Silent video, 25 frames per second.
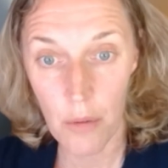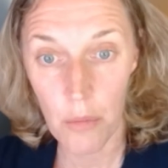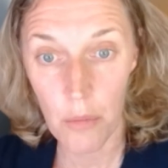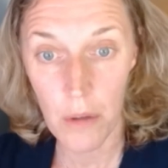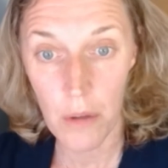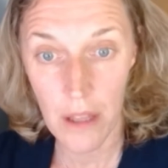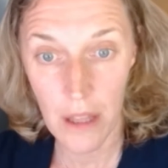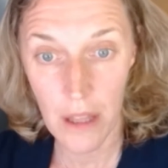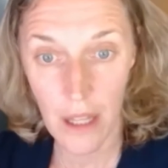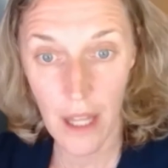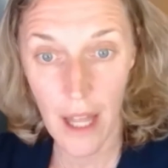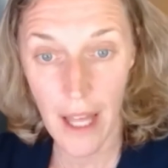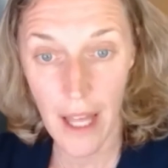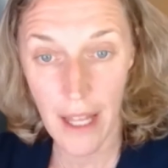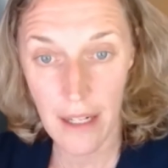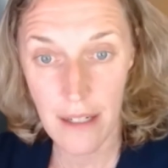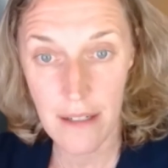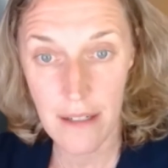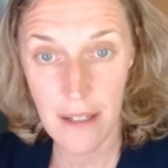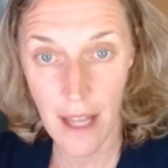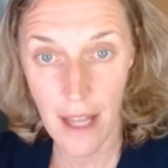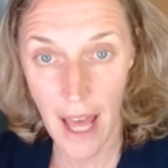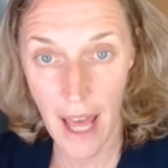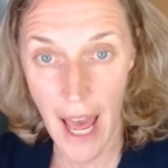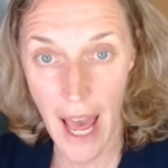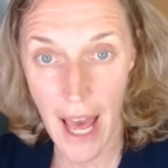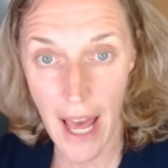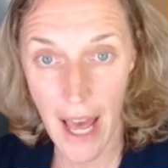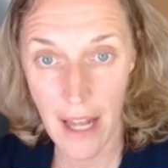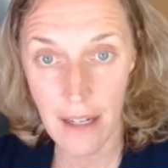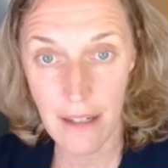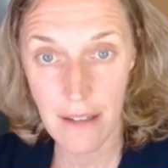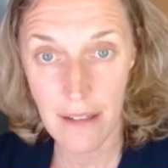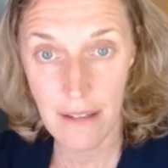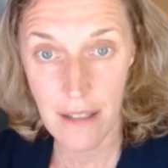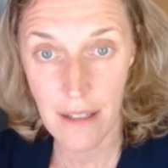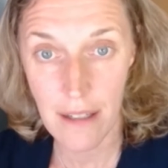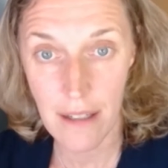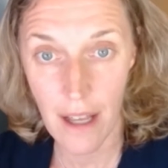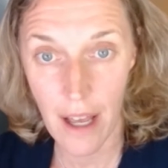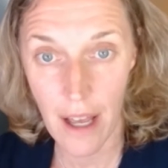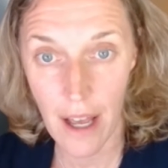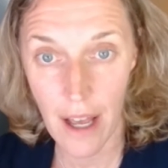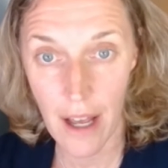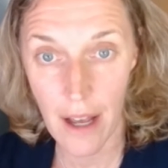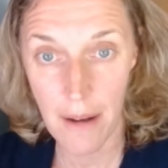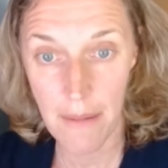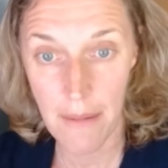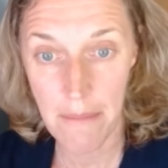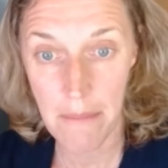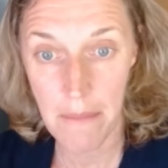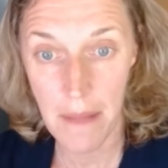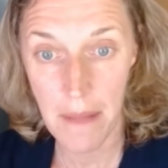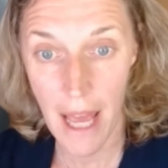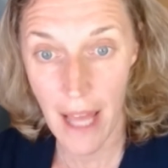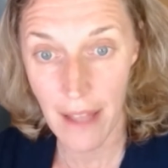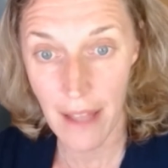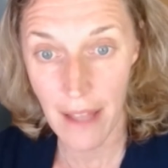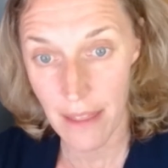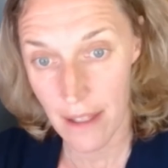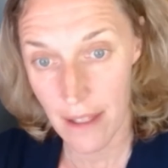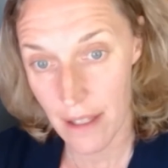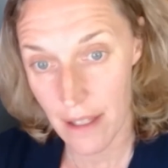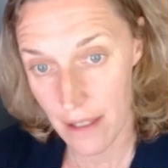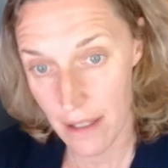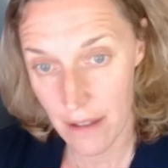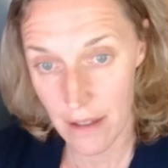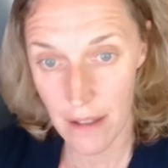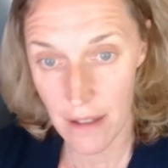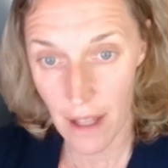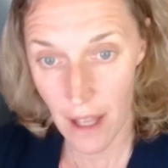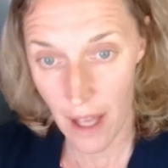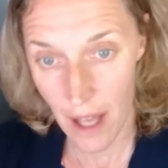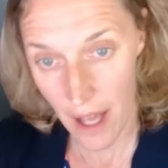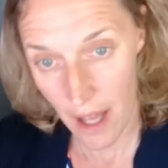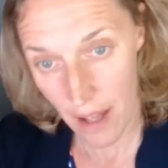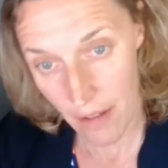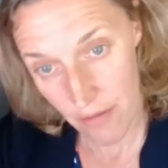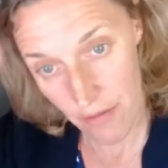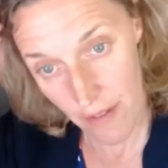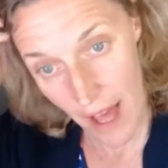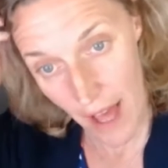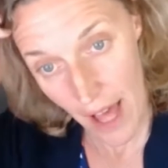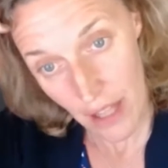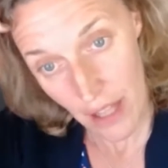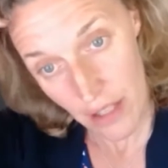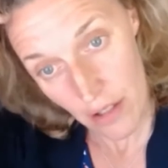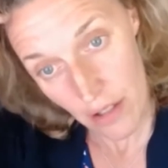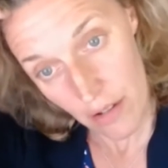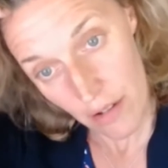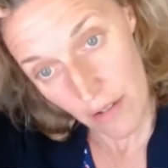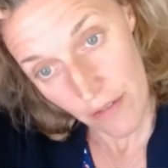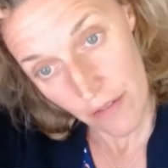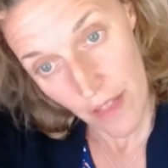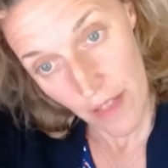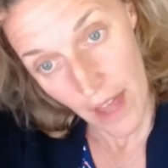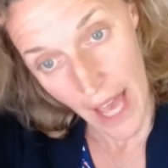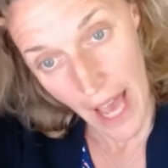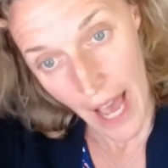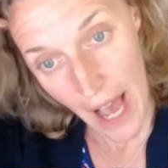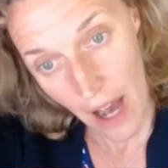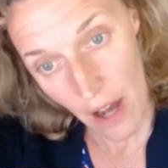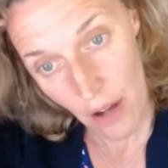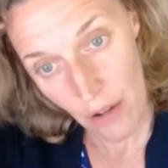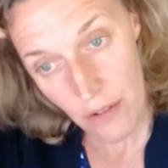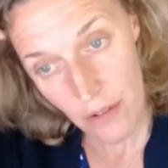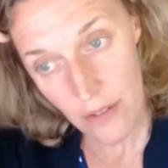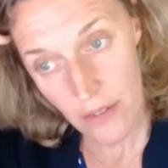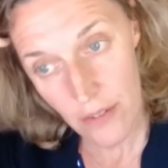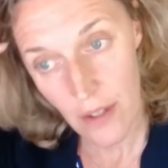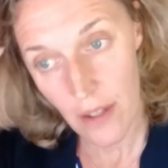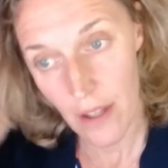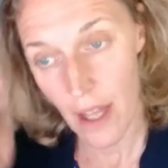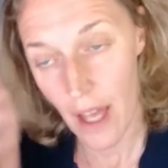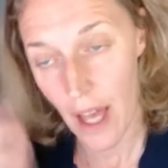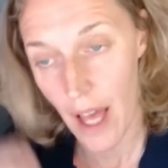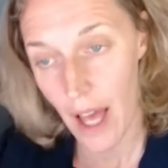lend at the value of the house,